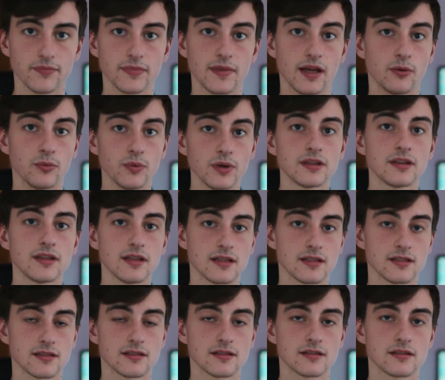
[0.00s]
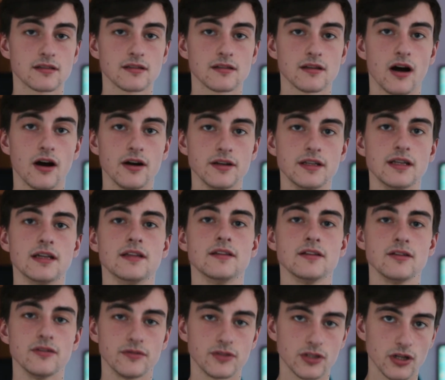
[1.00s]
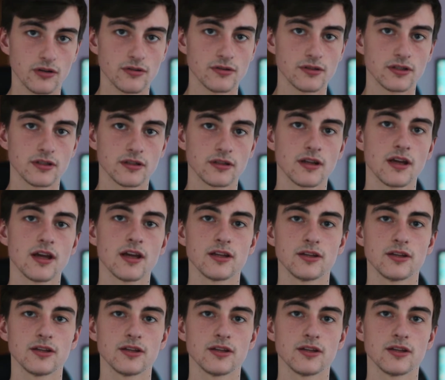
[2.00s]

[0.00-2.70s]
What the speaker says: Now with this idea that you've chosen,